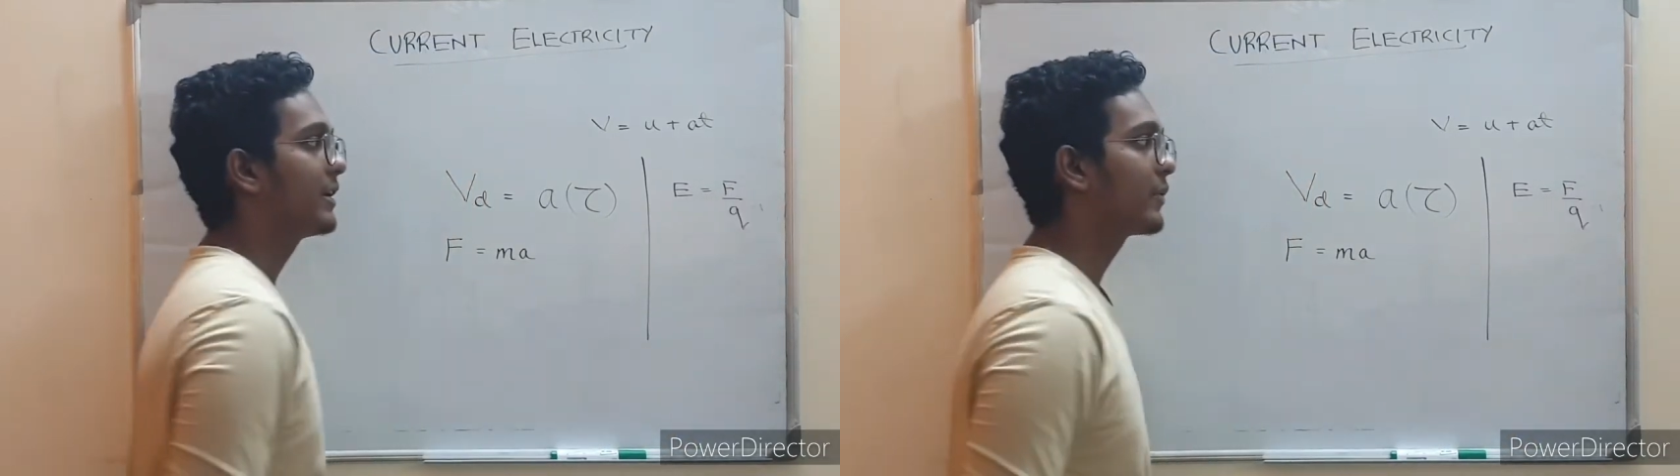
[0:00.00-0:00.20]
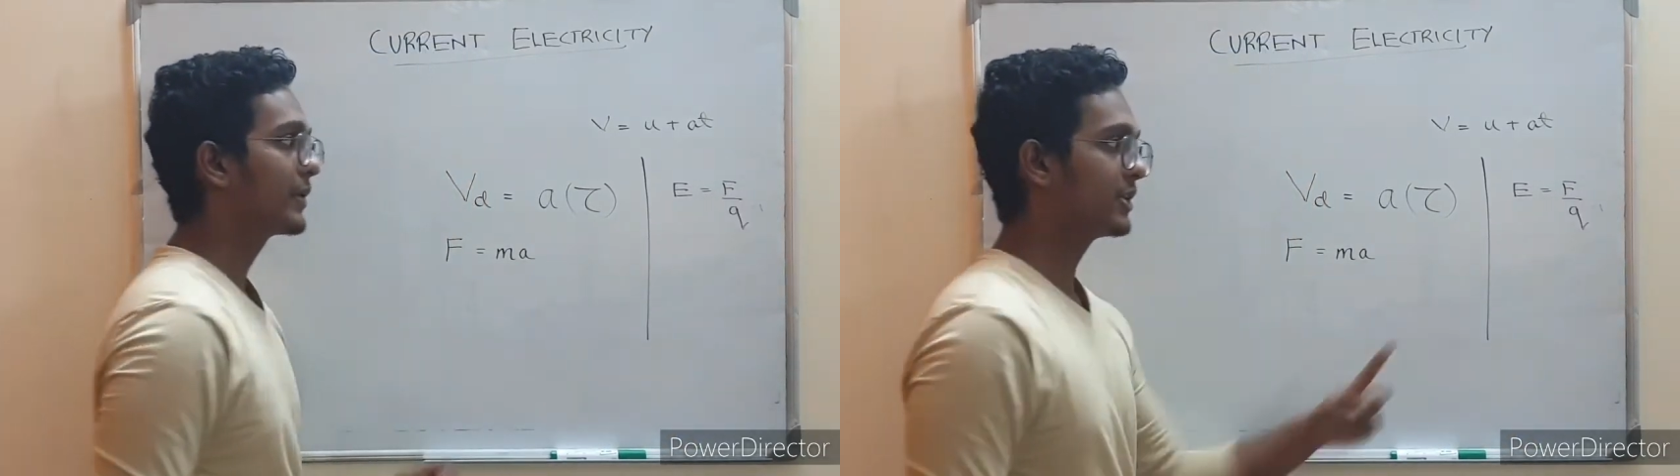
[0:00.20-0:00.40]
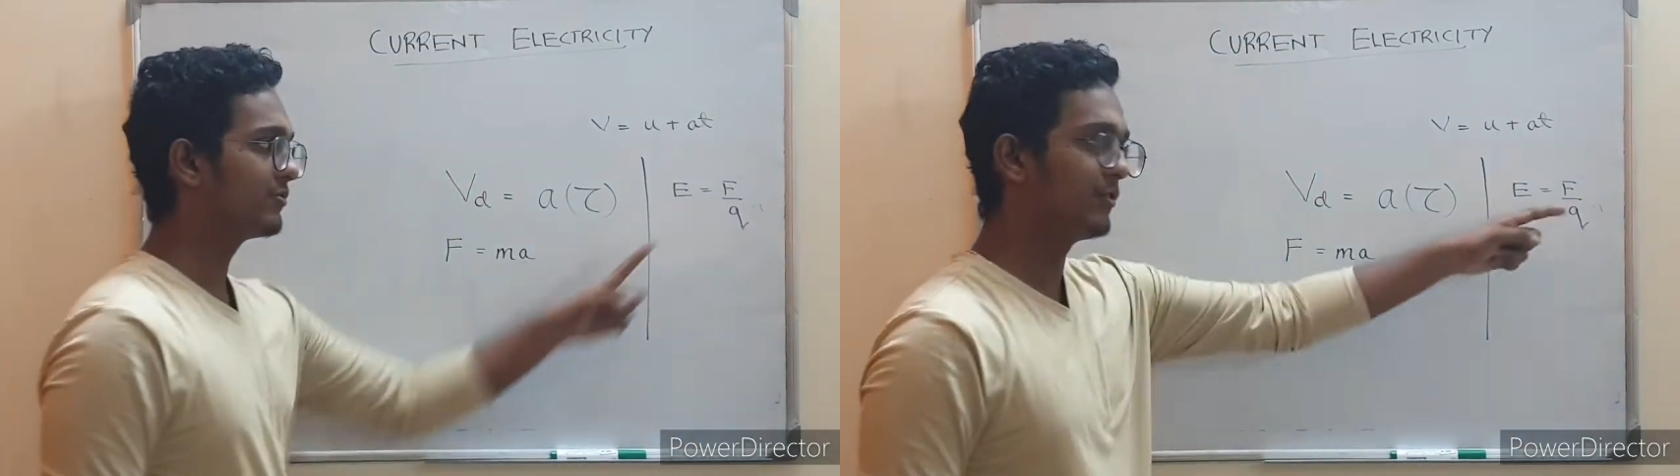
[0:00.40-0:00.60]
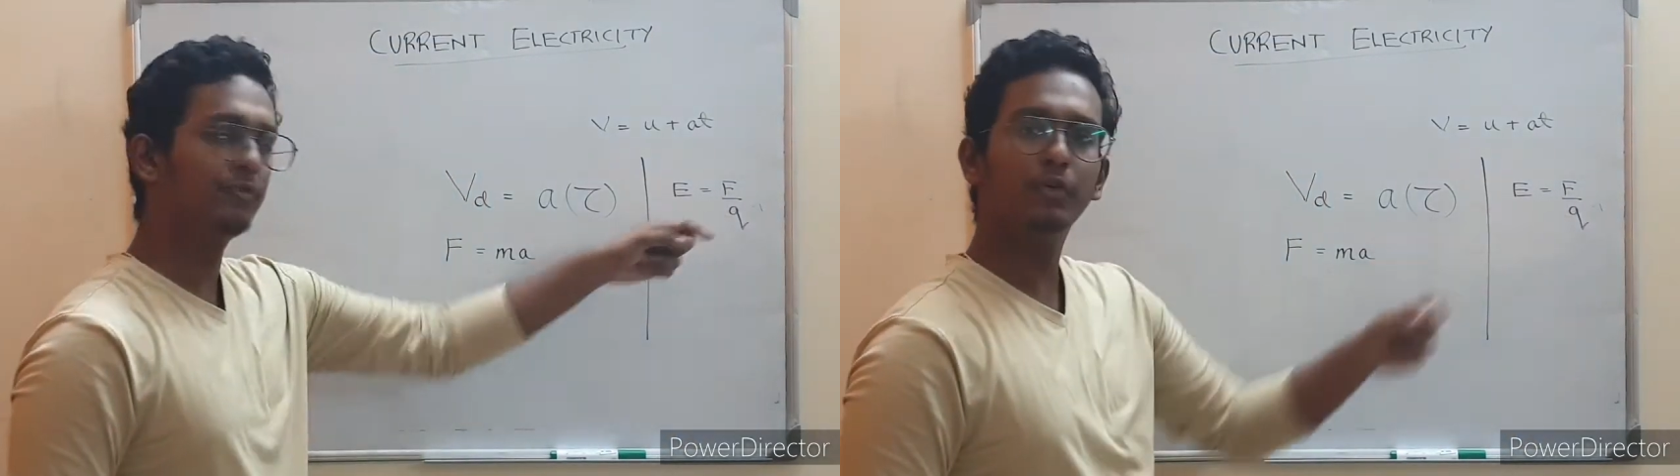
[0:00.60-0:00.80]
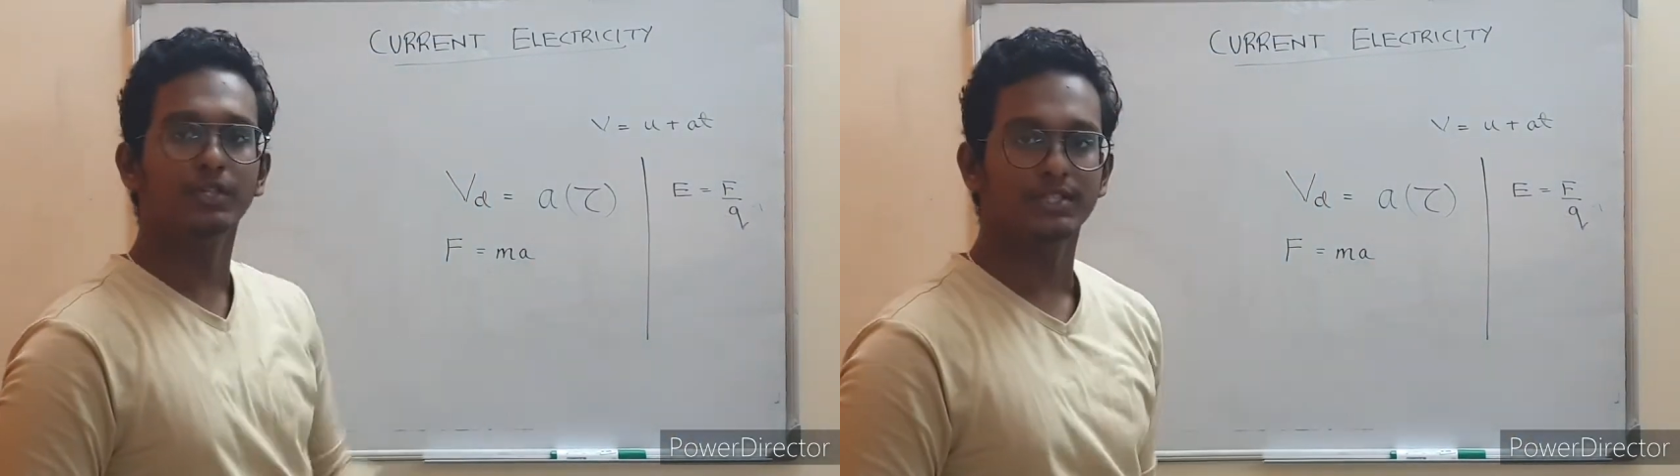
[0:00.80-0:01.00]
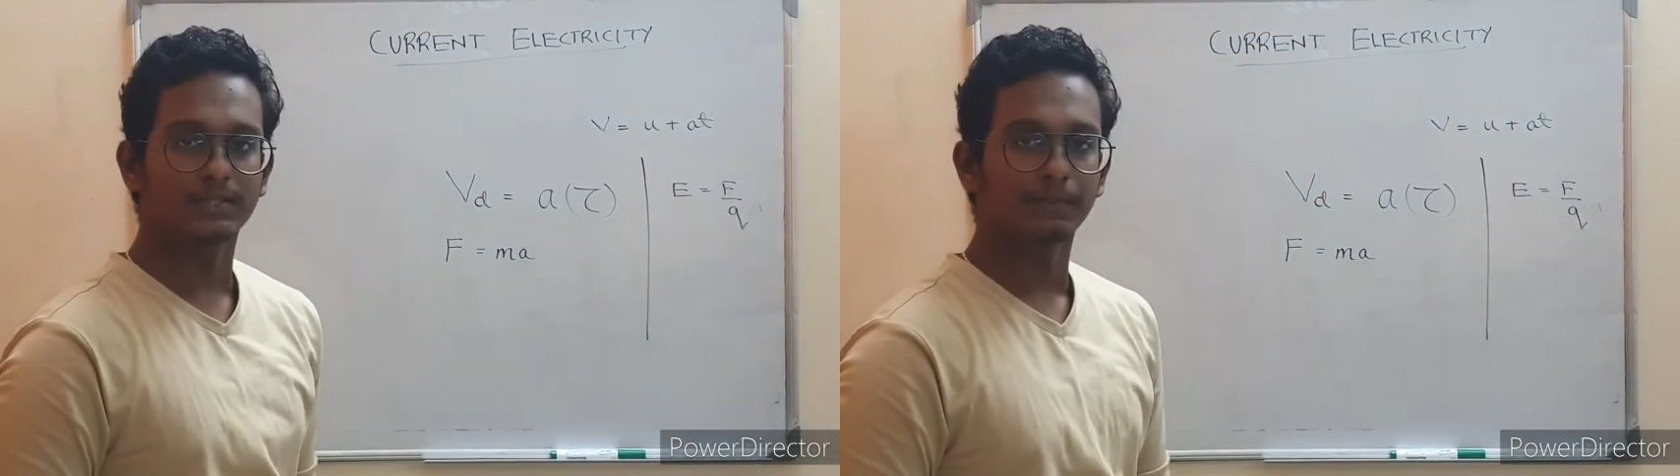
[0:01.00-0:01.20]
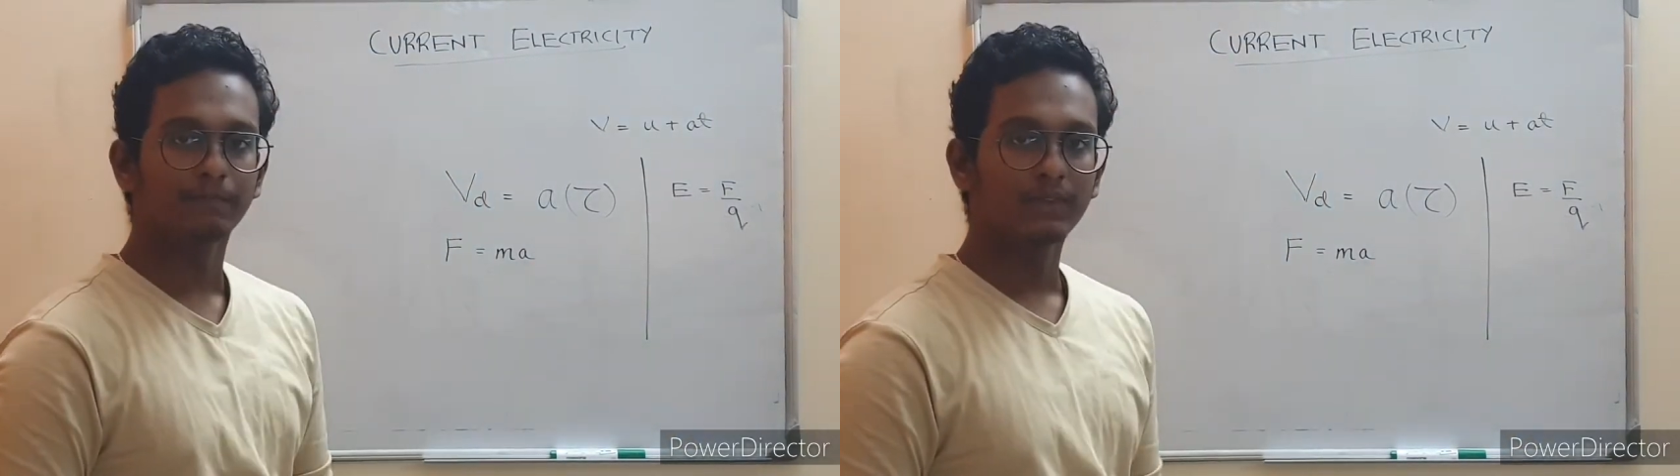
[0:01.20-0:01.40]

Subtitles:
an equation for force,